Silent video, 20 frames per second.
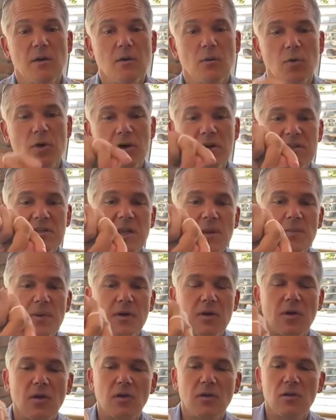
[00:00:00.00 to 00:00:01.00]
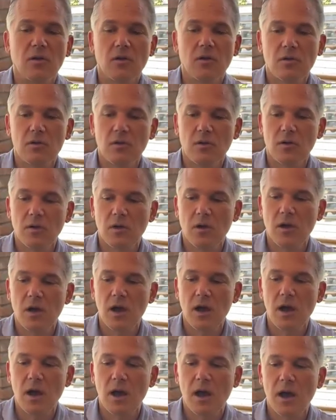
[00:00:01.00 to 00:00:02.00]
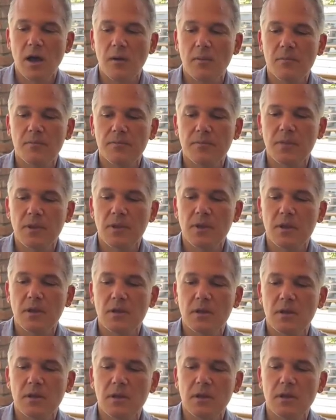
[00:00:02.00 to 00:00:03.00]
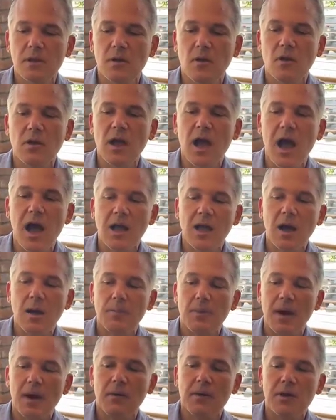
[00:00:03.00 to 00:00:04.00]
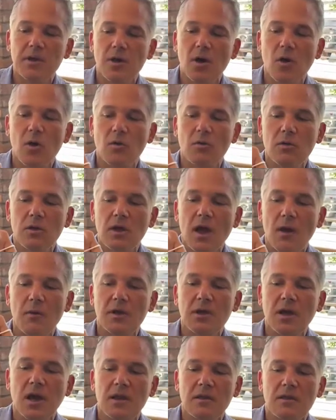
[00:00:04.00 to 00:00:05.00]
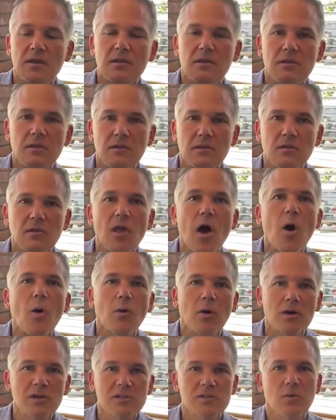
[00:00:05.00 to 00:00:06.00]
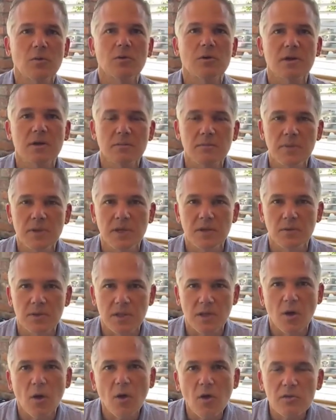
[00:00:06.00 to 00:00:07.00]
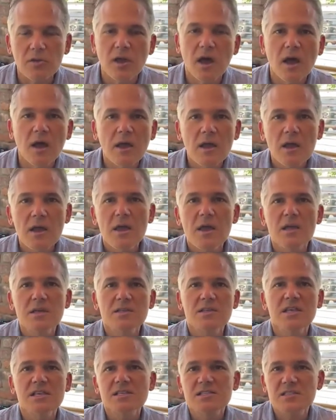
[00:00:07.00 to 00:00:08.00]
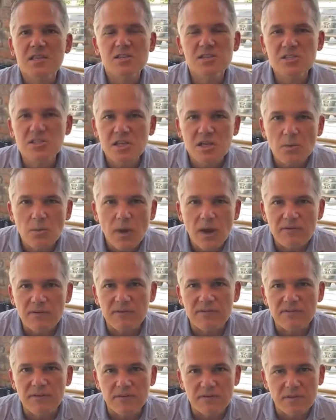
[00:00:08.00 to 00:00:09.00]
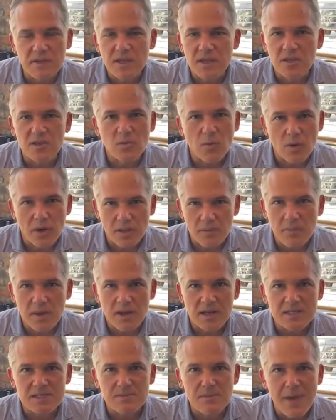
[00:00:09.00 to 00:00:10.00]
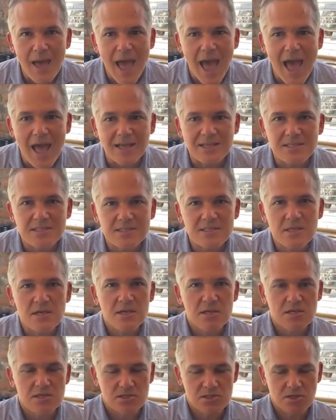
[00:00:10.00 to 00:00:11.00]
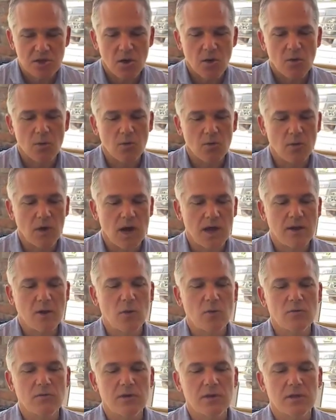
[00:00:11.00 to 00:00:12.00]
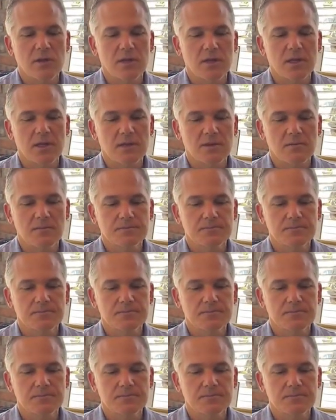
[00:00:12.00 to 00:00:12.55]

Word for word: where a typical, cock up, I would cut lower, so it wouldn't impede with the ulna. This they're just going to wear for 15-20 minutes max, so I don't really